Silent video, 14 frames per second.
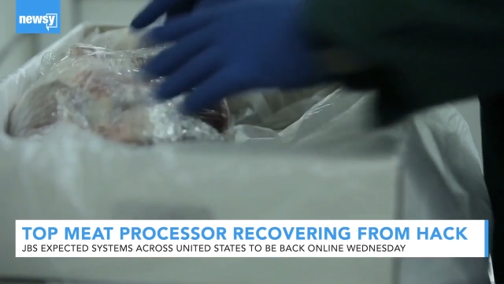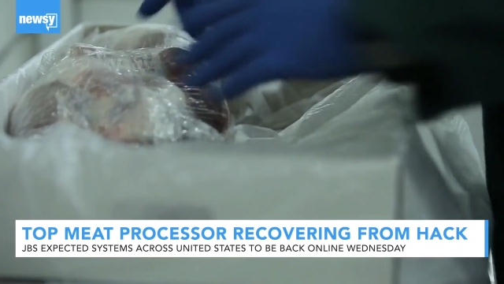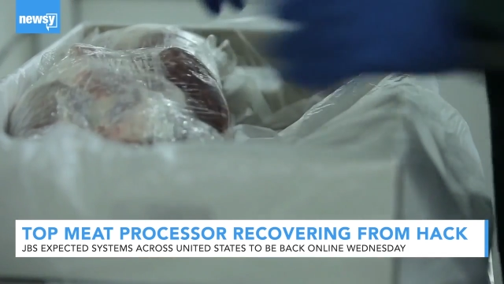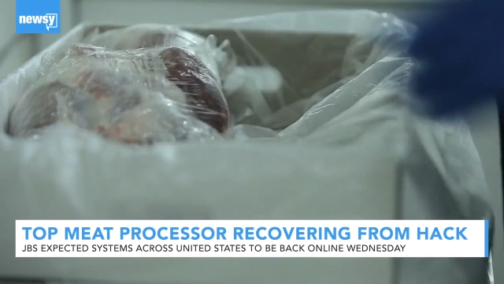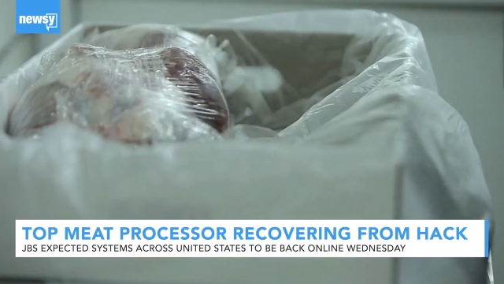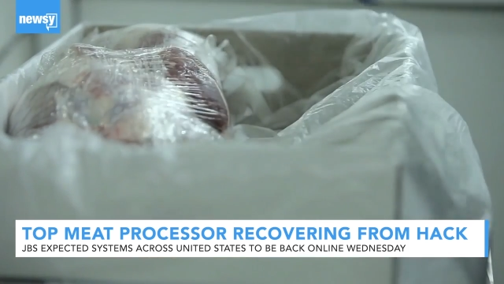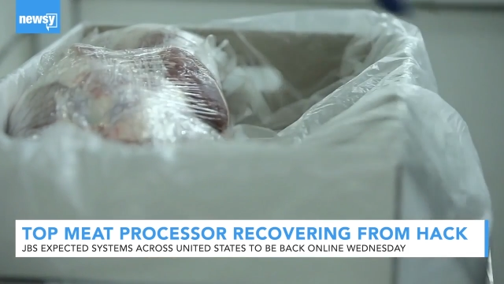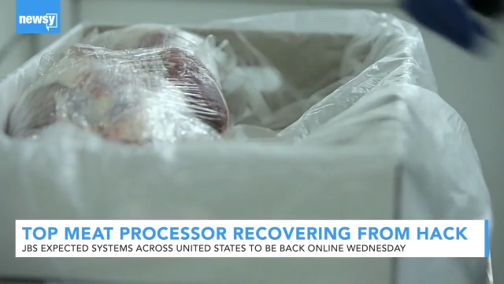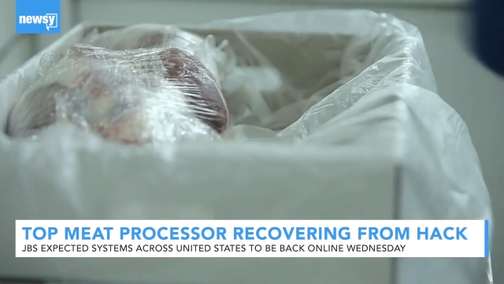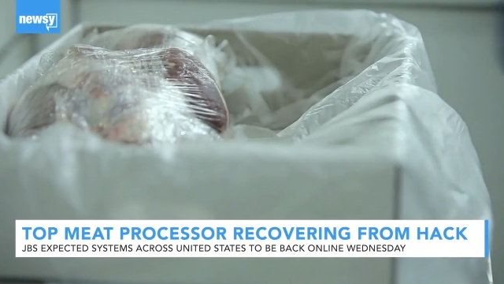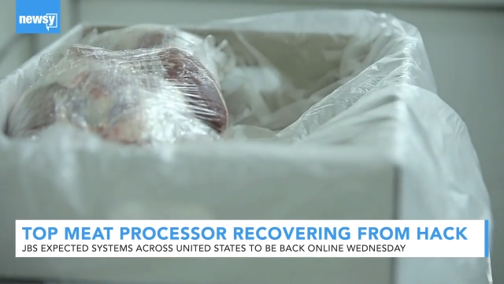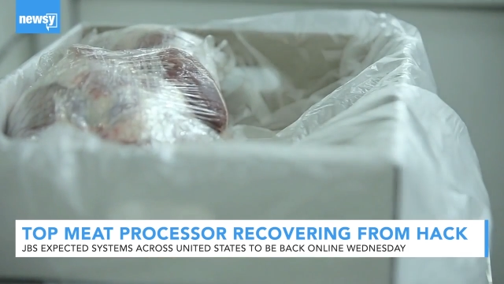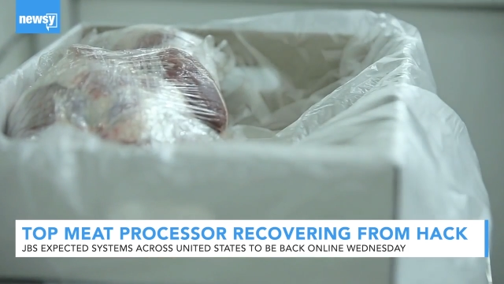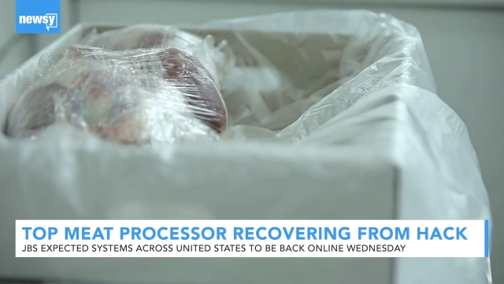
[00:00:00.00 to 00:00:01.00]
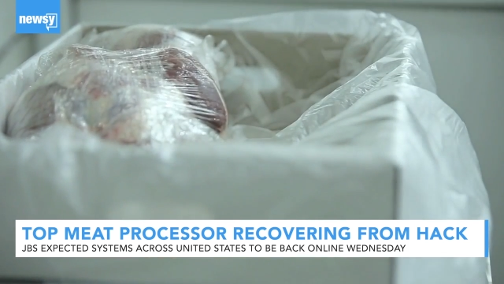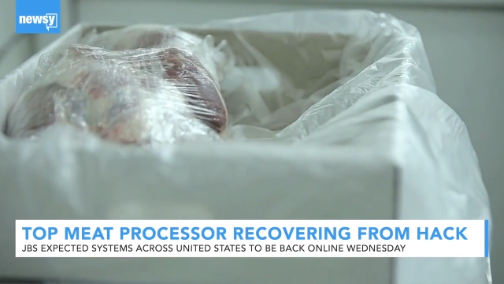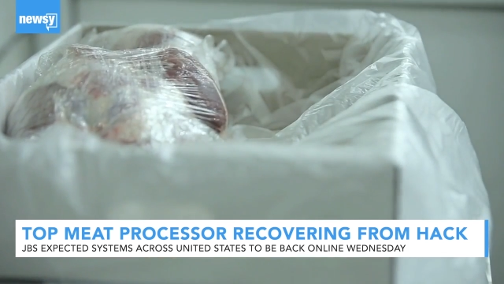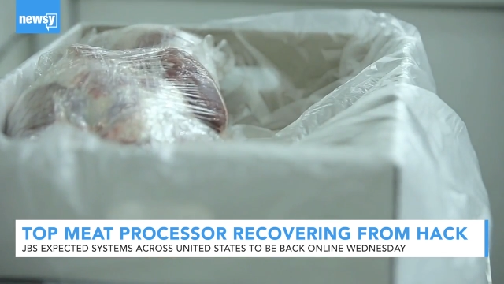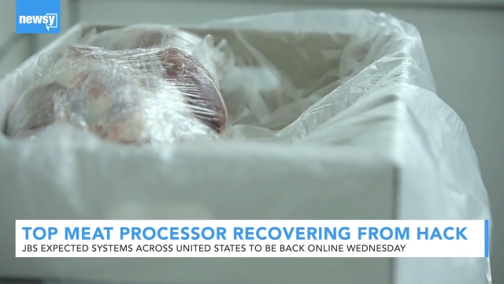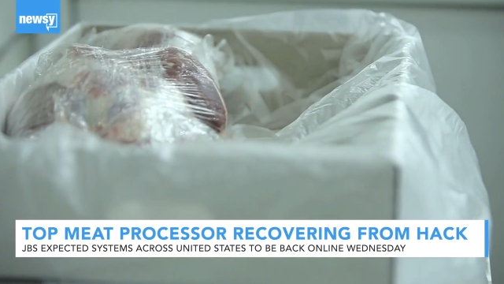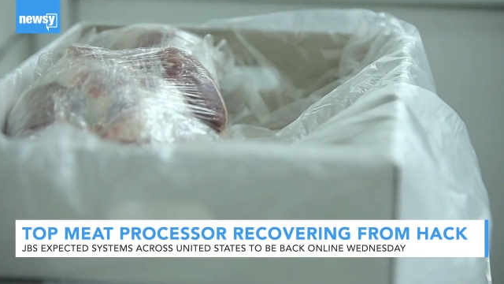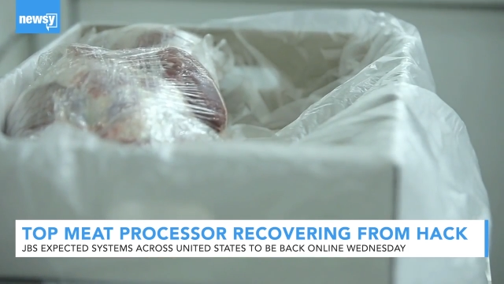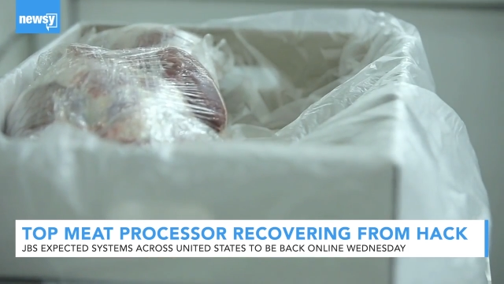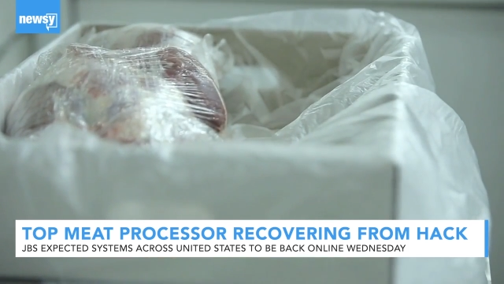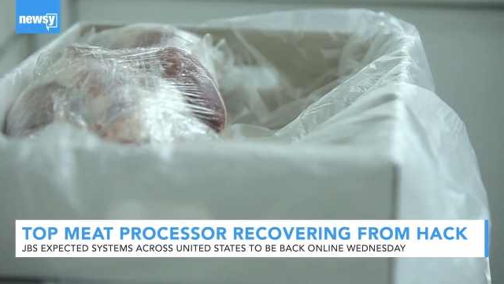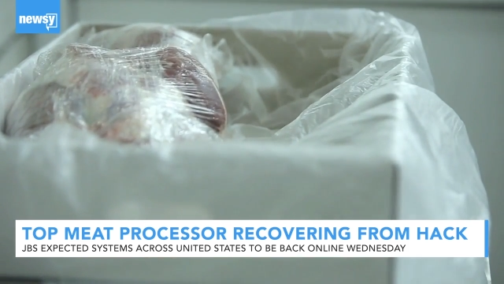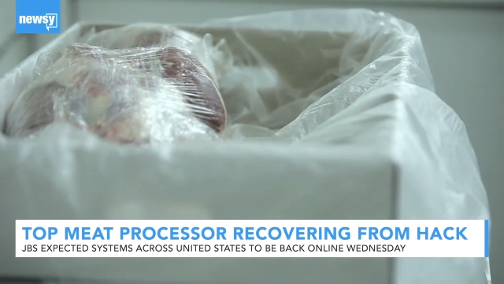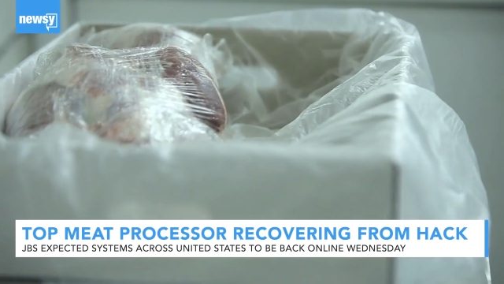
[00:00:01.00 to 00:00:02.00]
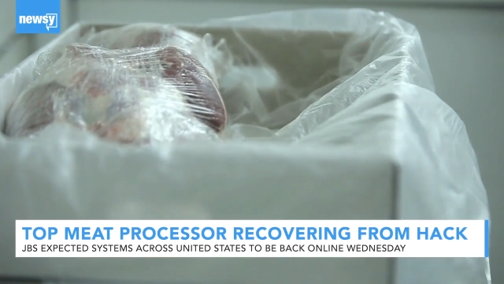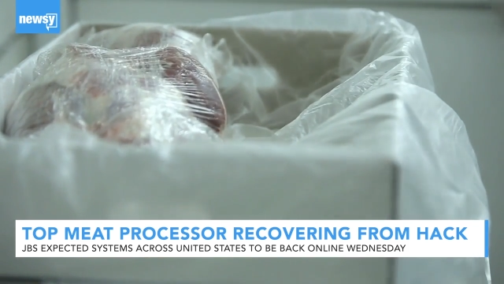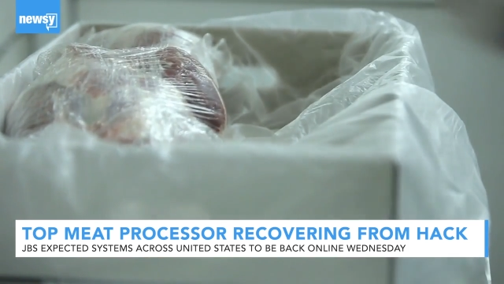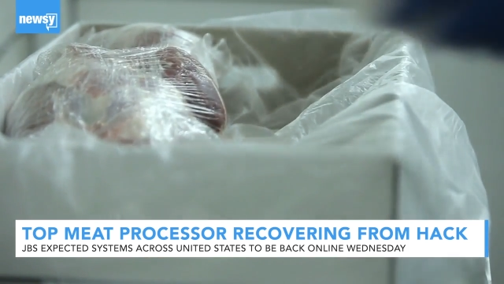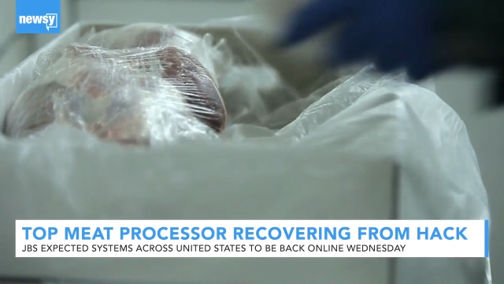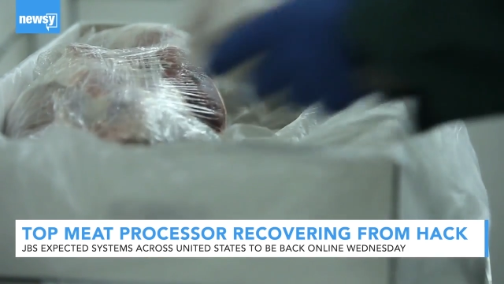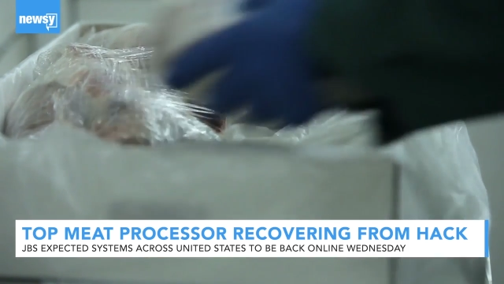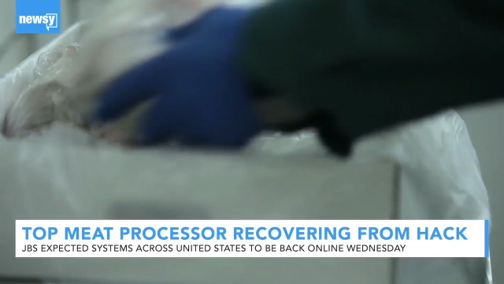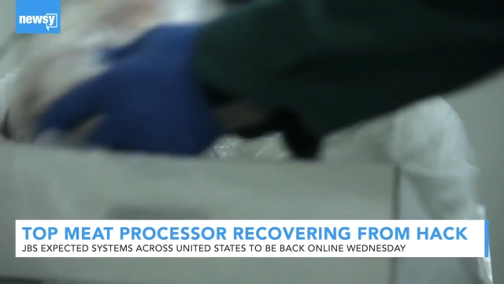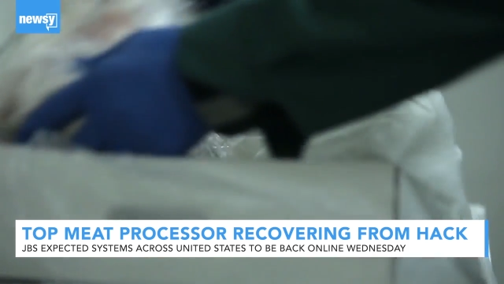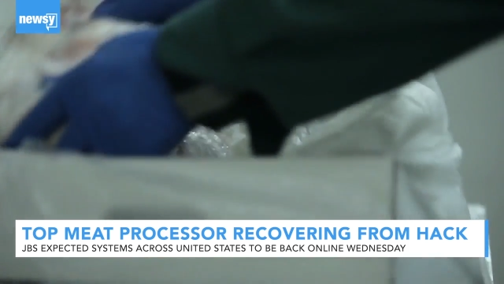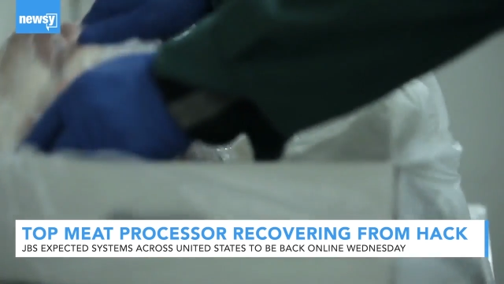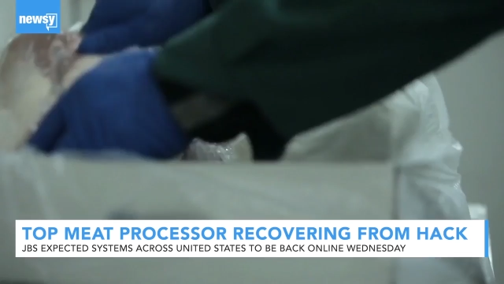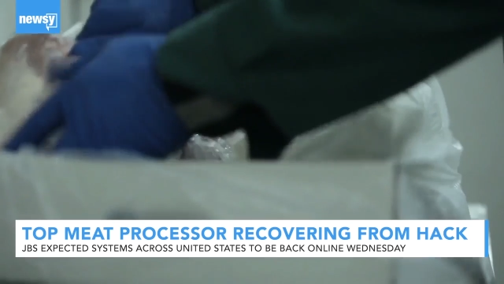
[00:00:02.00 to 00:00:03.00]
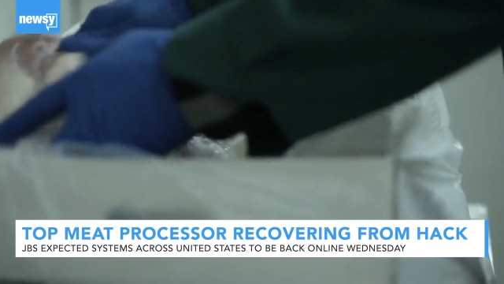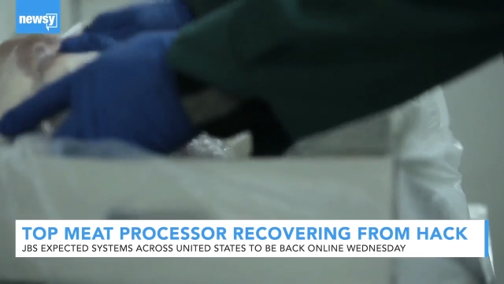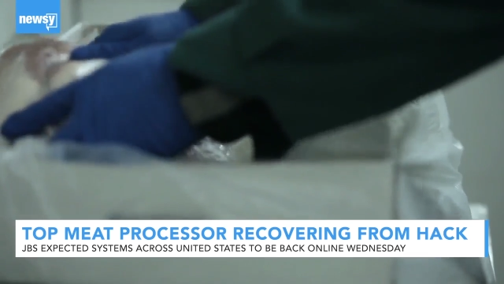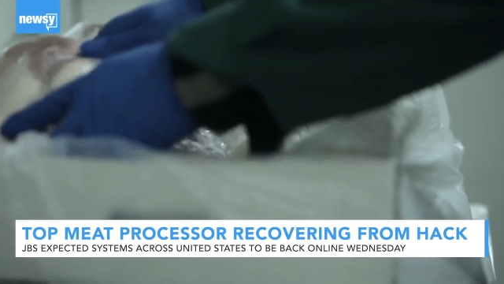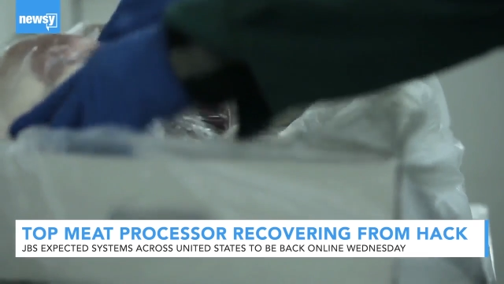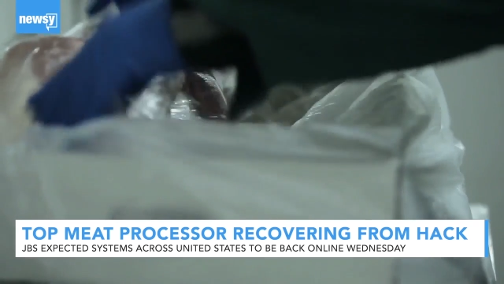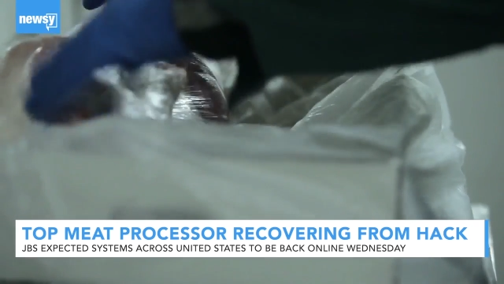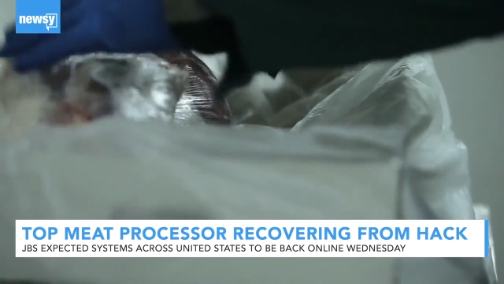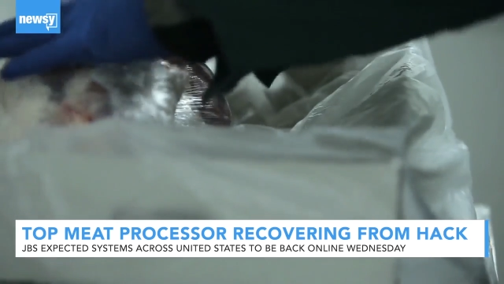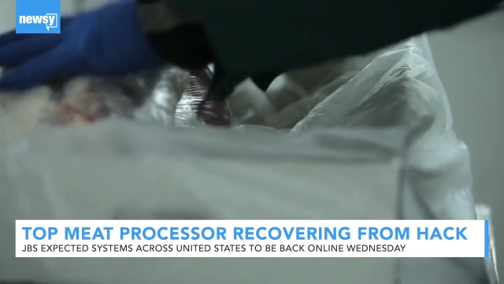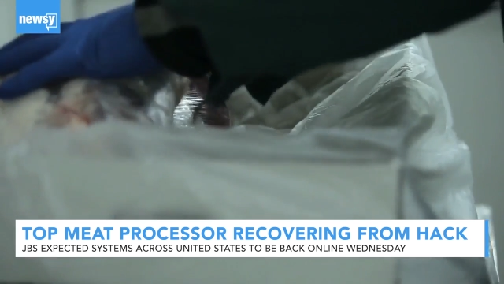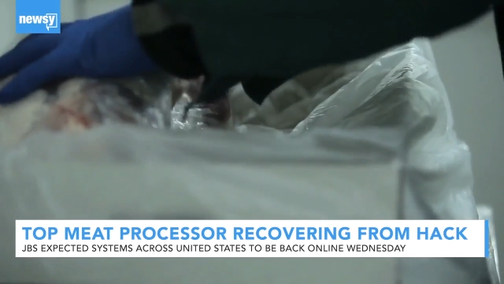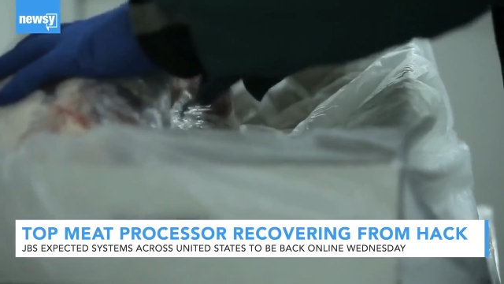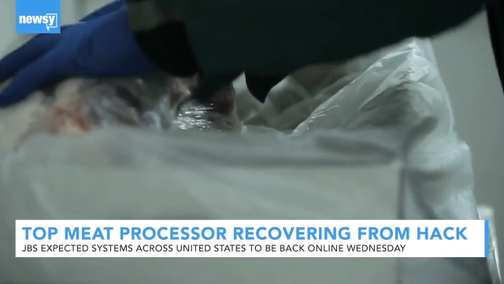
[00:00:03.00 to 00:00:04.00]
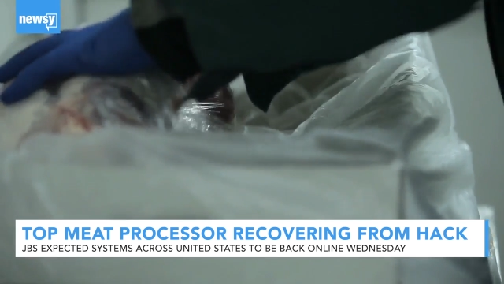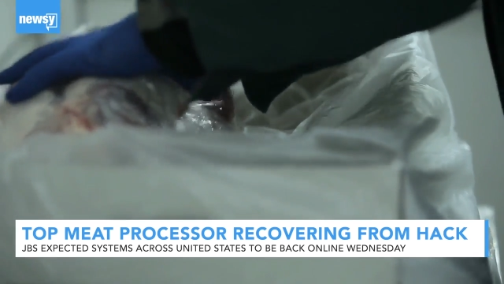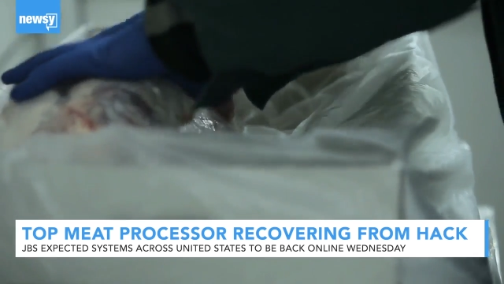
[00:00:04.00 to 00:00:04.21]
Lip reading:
No face is visible, so there are no lips to read.